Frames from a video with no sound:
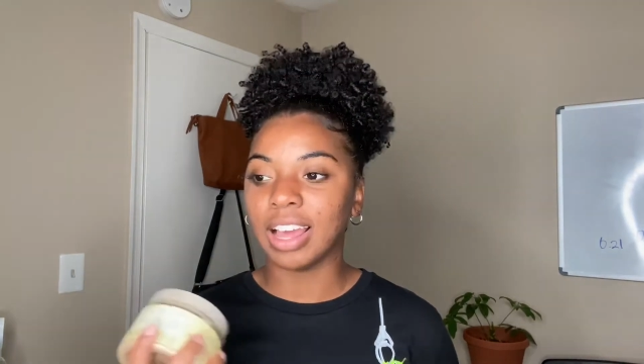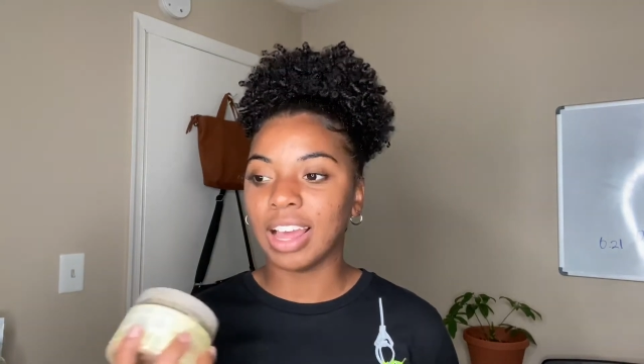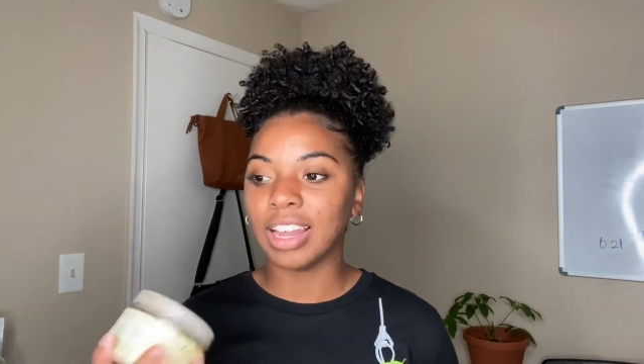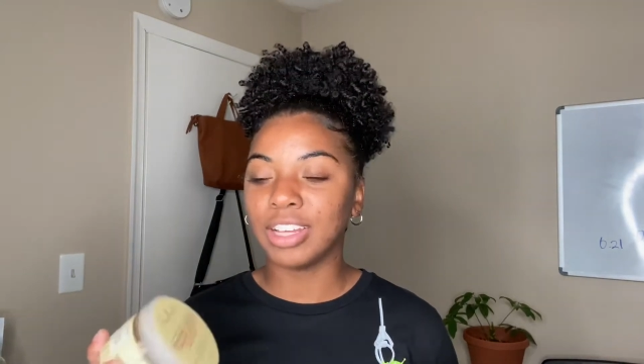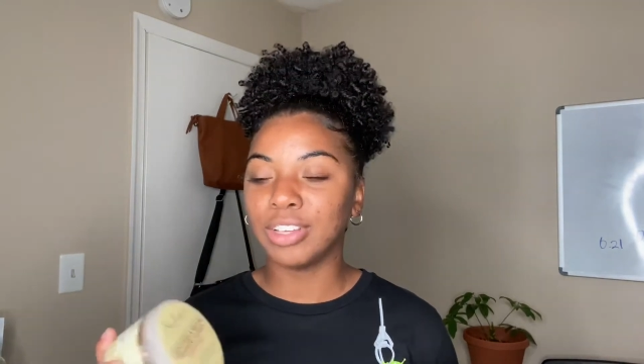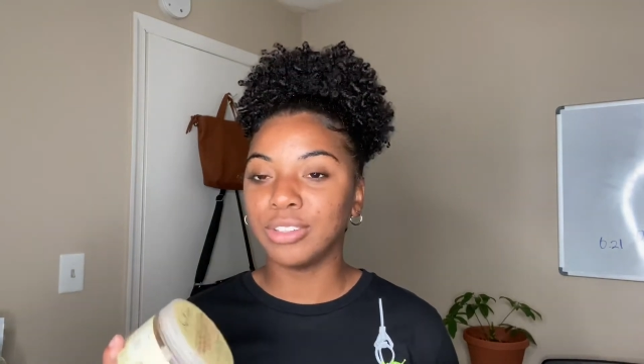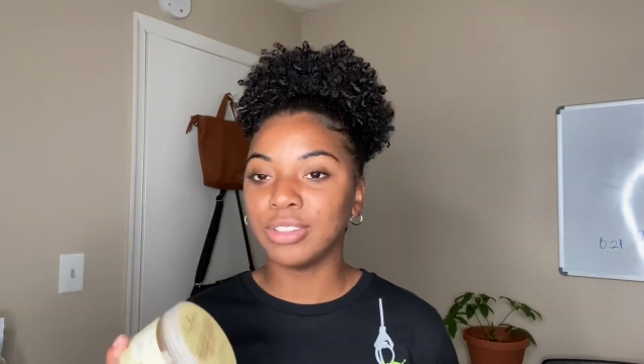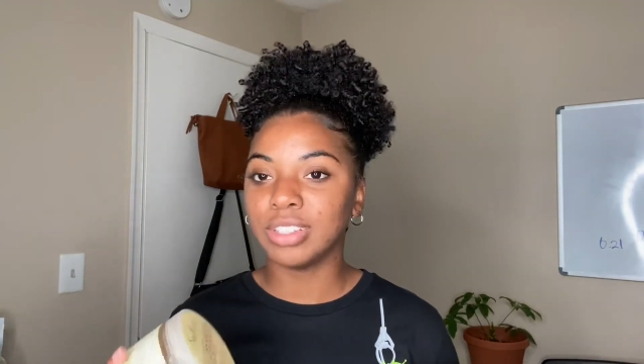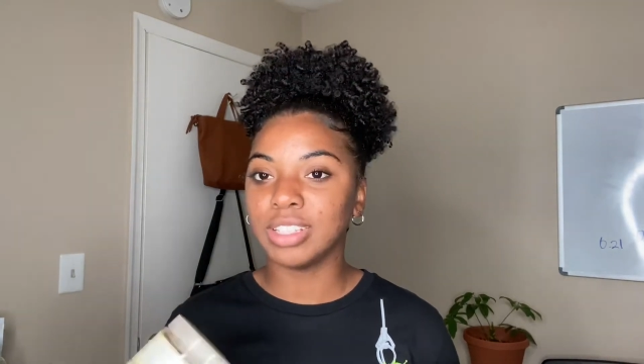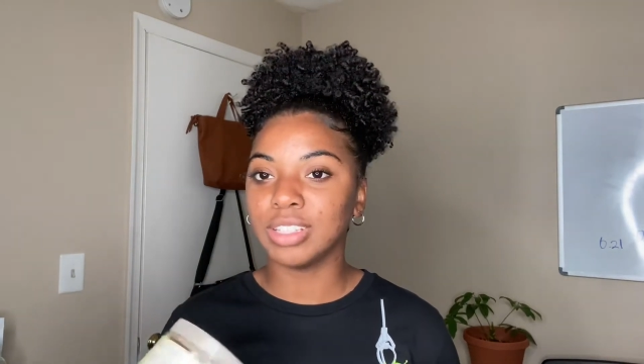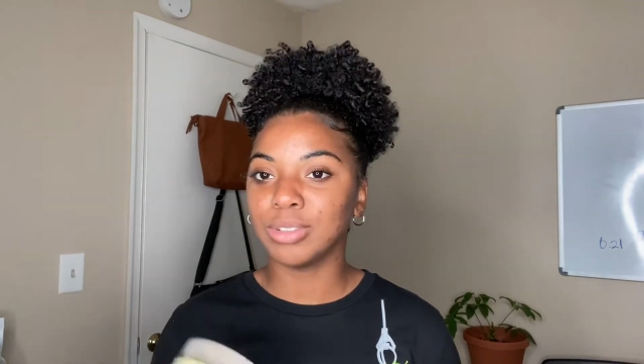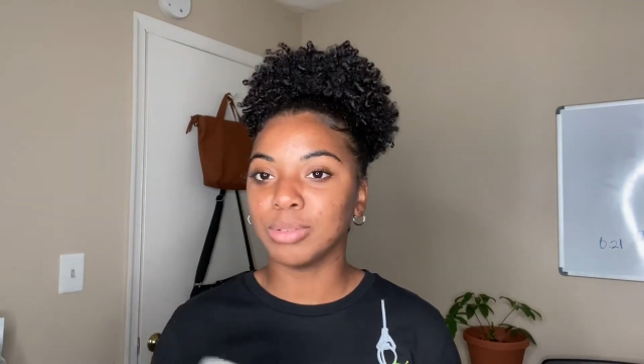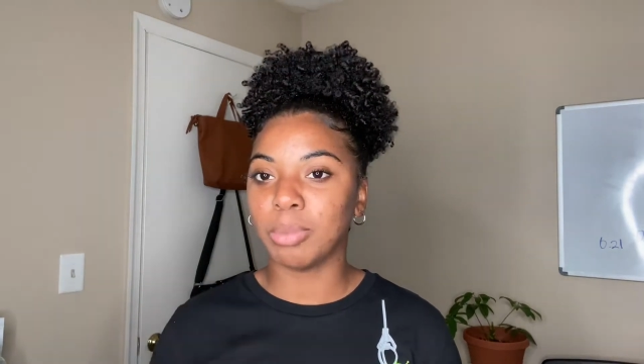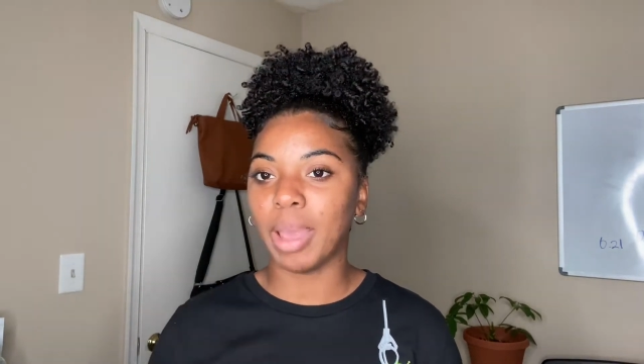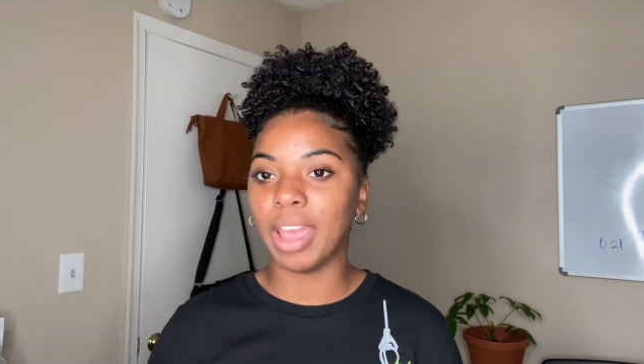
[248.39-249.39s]
I like using
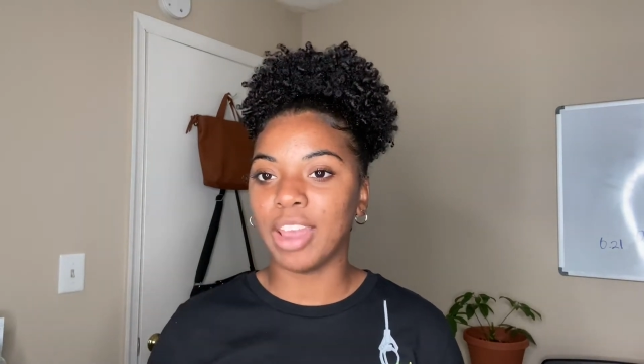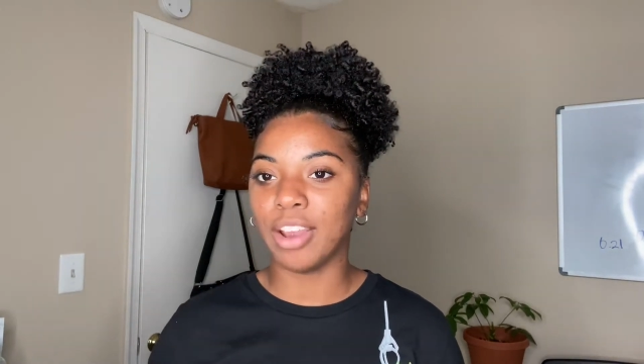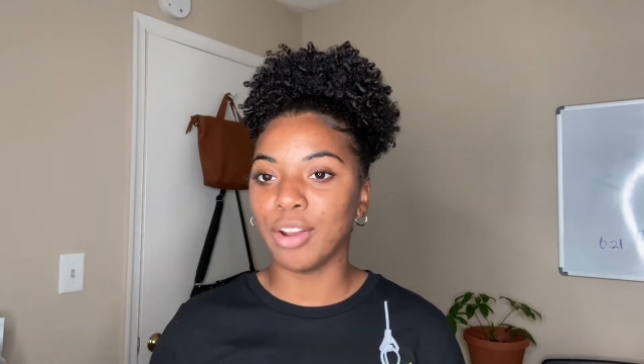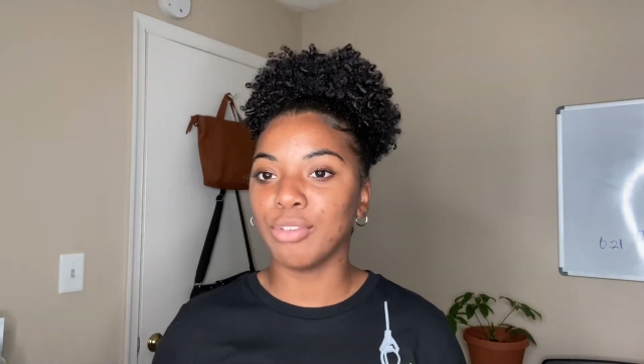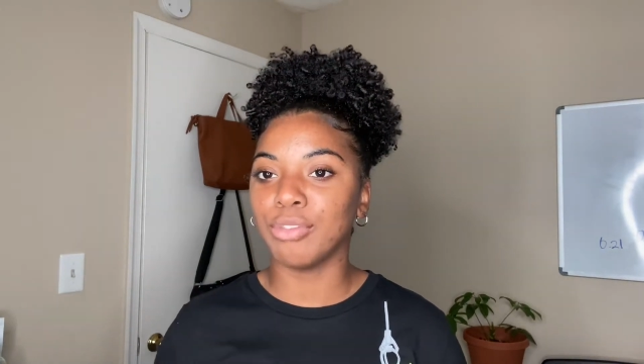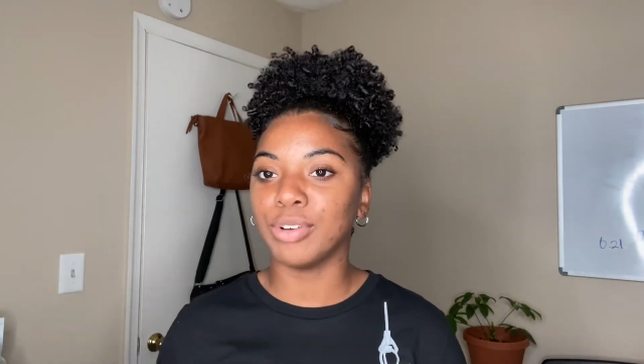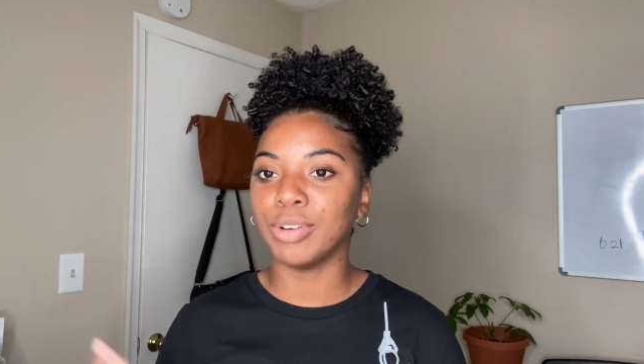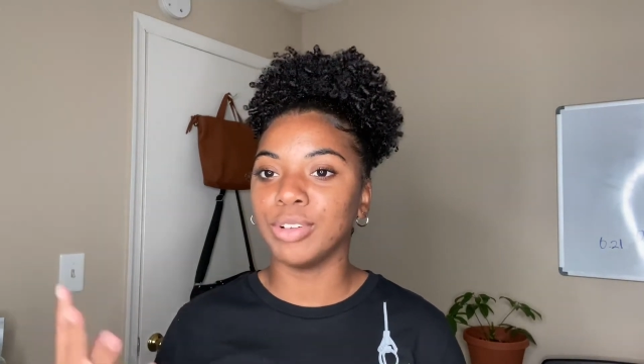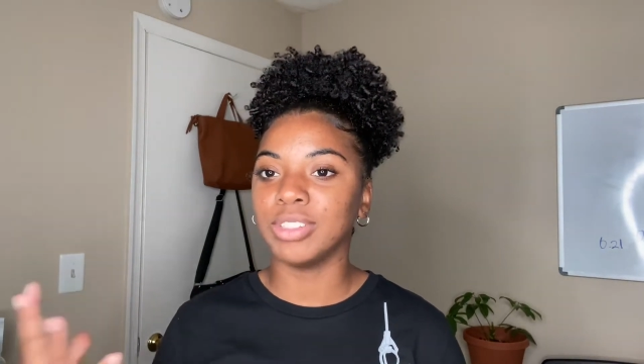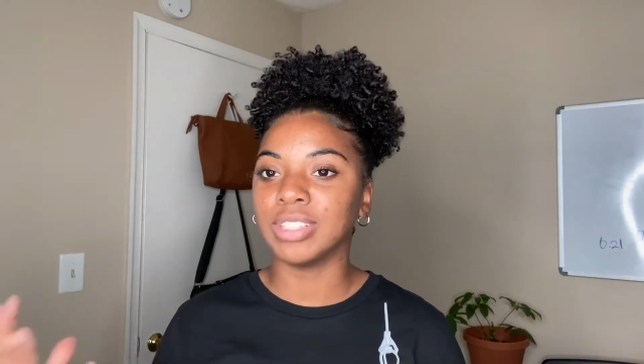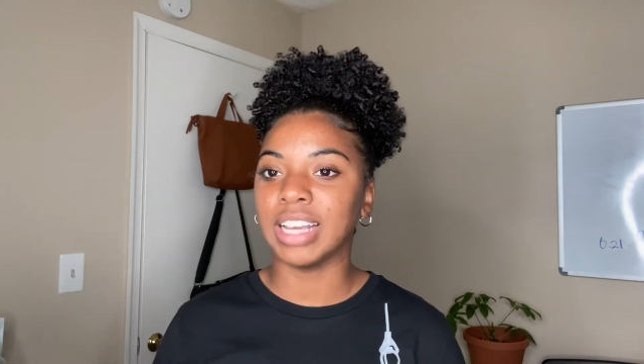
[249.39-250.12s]
this when my hair feels